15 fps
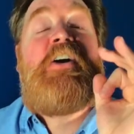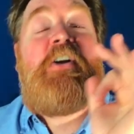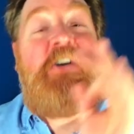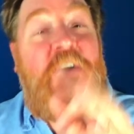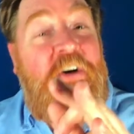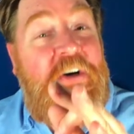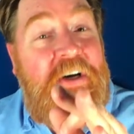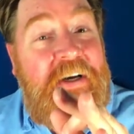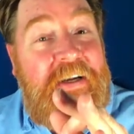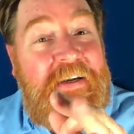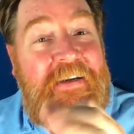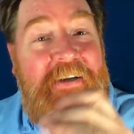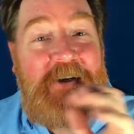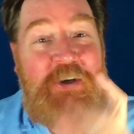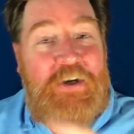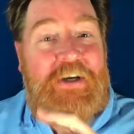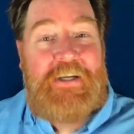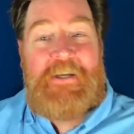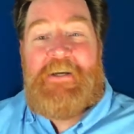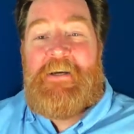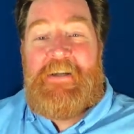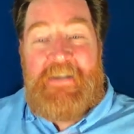Good,
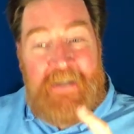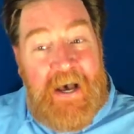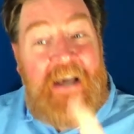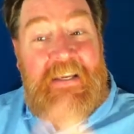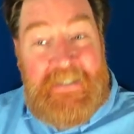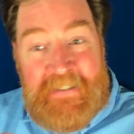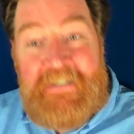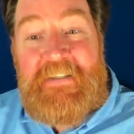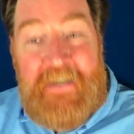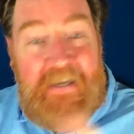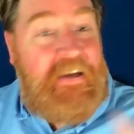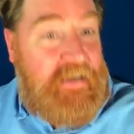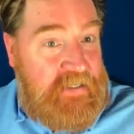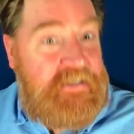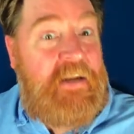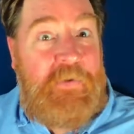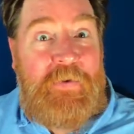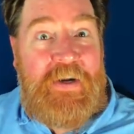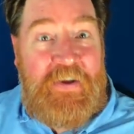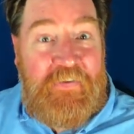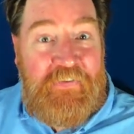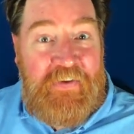nice. Is anyone
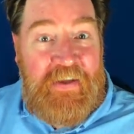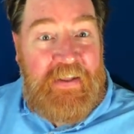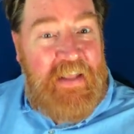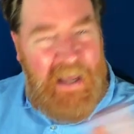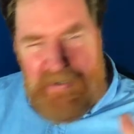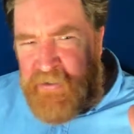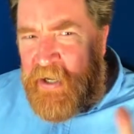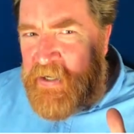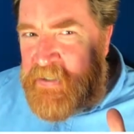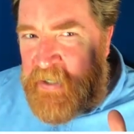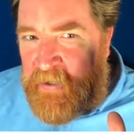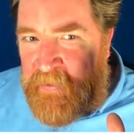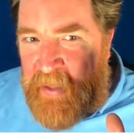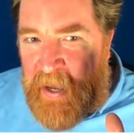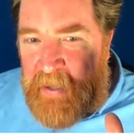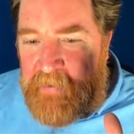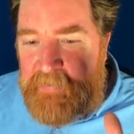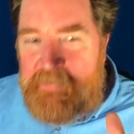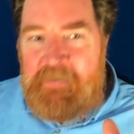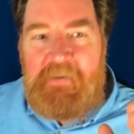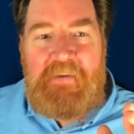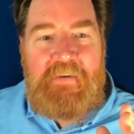else seeing that? Did you guys hear that?
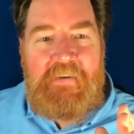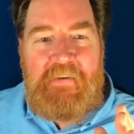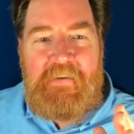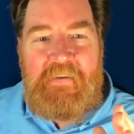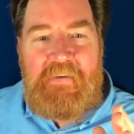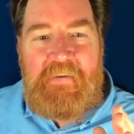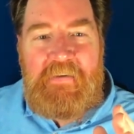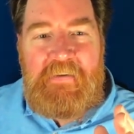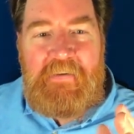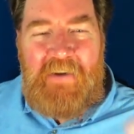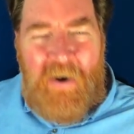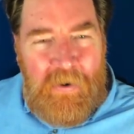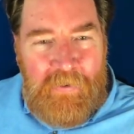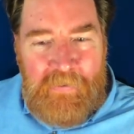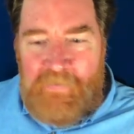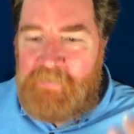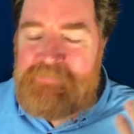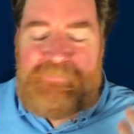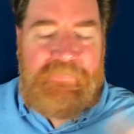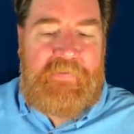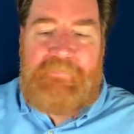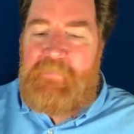No?
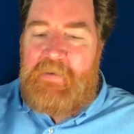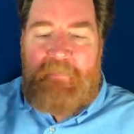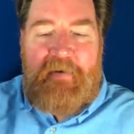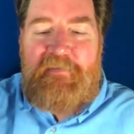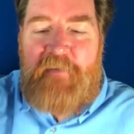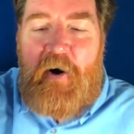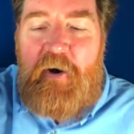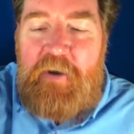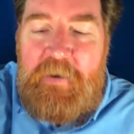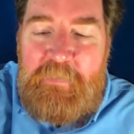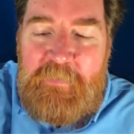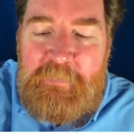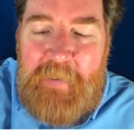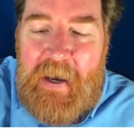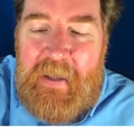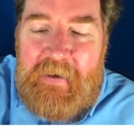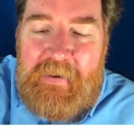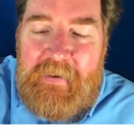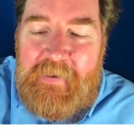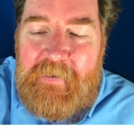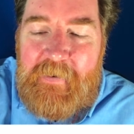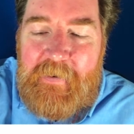Man, my volume's bad
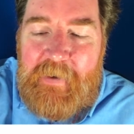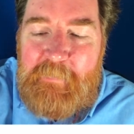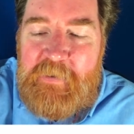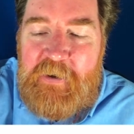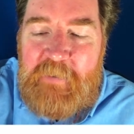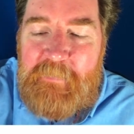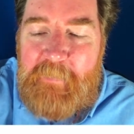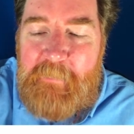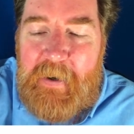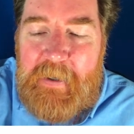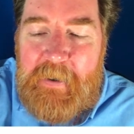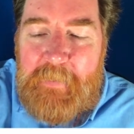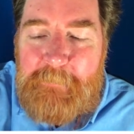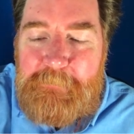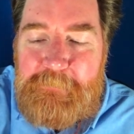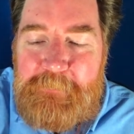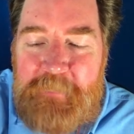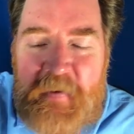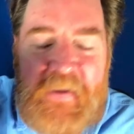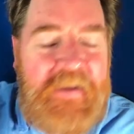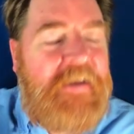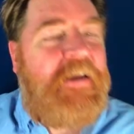again. All right, let me turn my mic up.
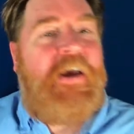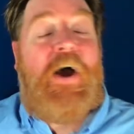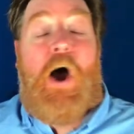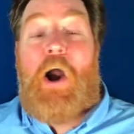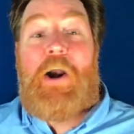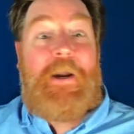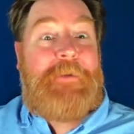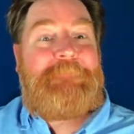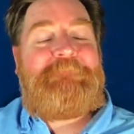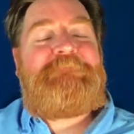All right.